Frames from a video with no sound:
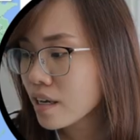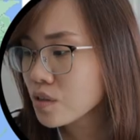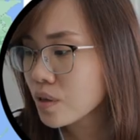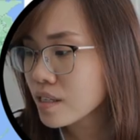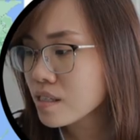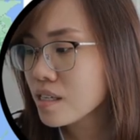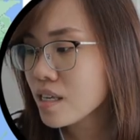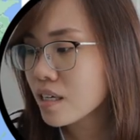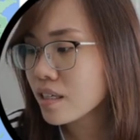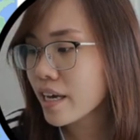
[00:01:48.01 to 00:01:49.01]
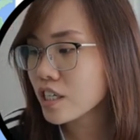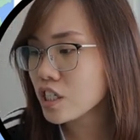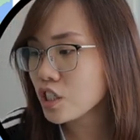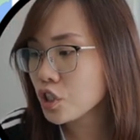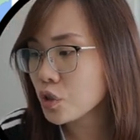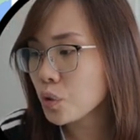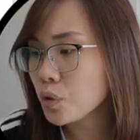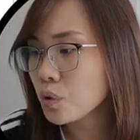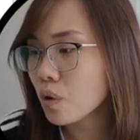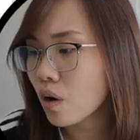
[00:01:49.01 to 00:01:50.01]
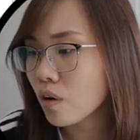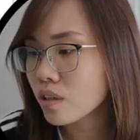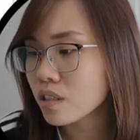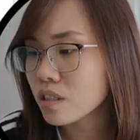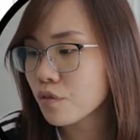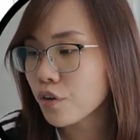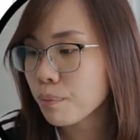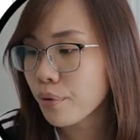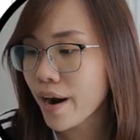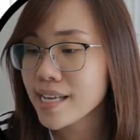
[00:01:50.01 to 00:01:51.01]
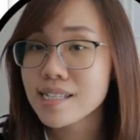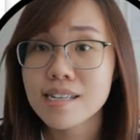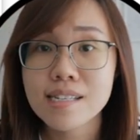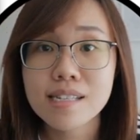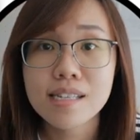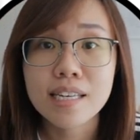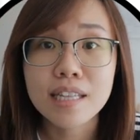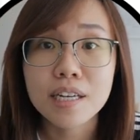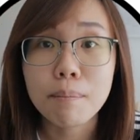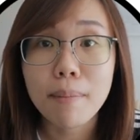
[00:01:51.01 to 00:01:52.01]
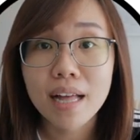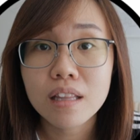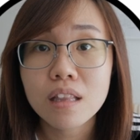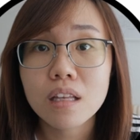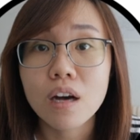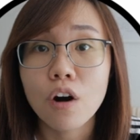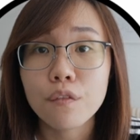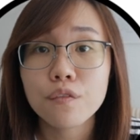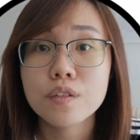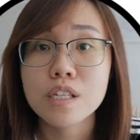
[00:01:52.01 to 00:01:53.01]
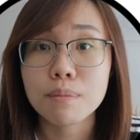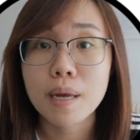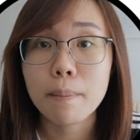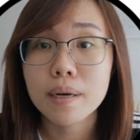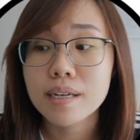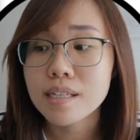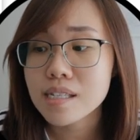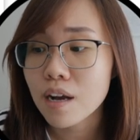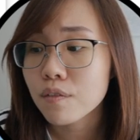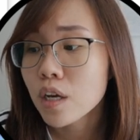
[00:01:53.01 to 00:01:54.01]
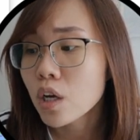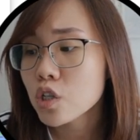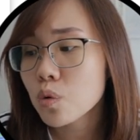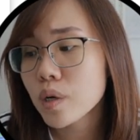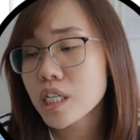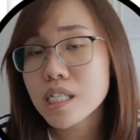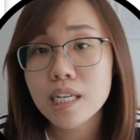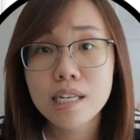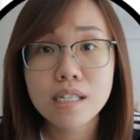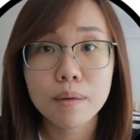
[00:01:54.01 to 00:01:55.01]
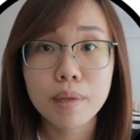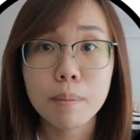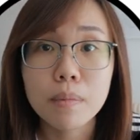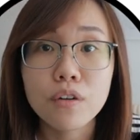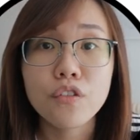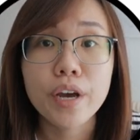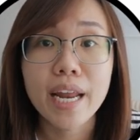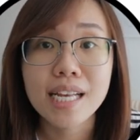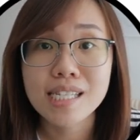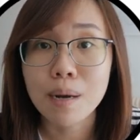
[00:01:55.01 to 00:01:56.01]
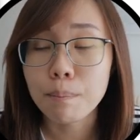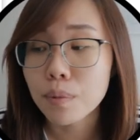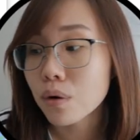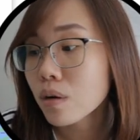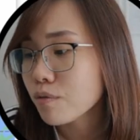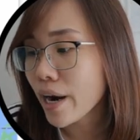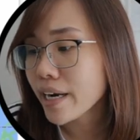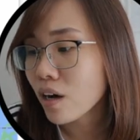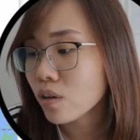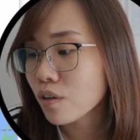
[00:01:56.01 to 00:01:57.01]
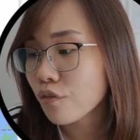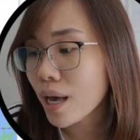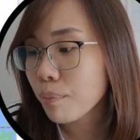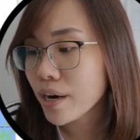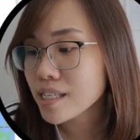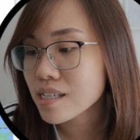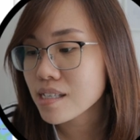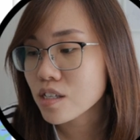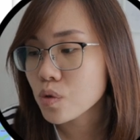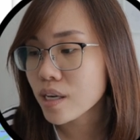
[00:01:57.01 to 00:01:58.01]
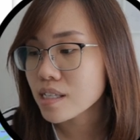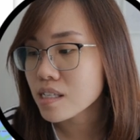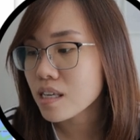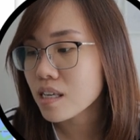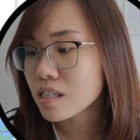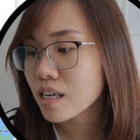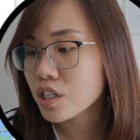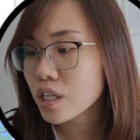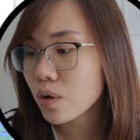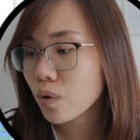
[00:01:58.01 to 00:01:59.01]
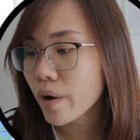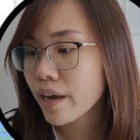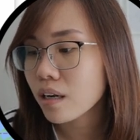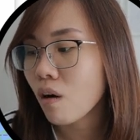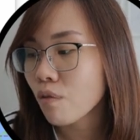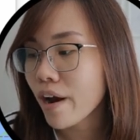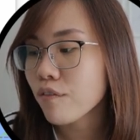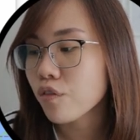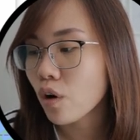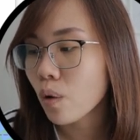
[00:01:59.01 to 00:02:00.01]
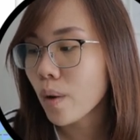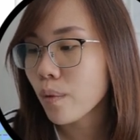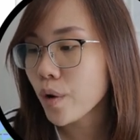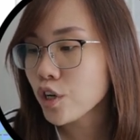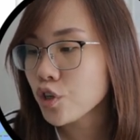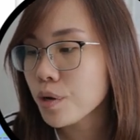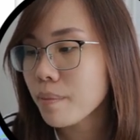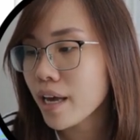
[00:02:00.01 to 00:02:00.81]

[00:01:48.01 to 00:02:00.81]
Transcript: As you can see here, they actually show you all the different prices in the month of September itself. So we're just taking September for an example. Right now, the flight prices, as you can see, it's actually quite alright for a one-way trip.